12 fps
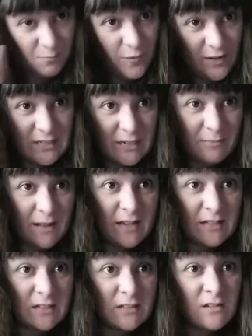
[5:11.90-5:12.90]
resting
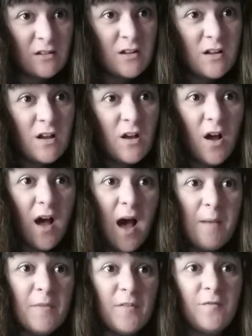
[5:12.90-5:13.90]
place
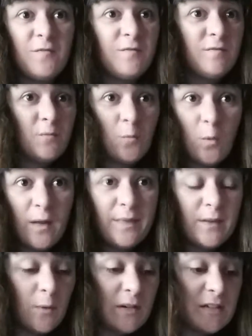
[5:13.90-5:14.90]
of one
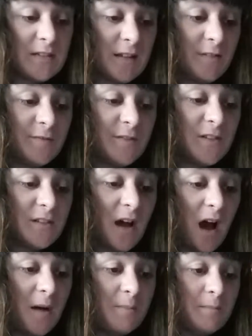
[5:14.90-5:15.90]
that one has loved.
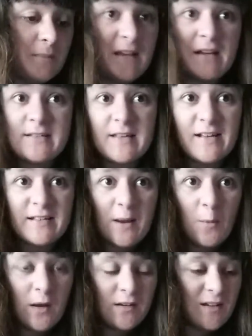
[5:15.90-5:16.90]
Yes, I say
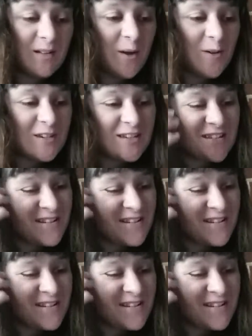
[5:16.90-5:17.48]
one a lot.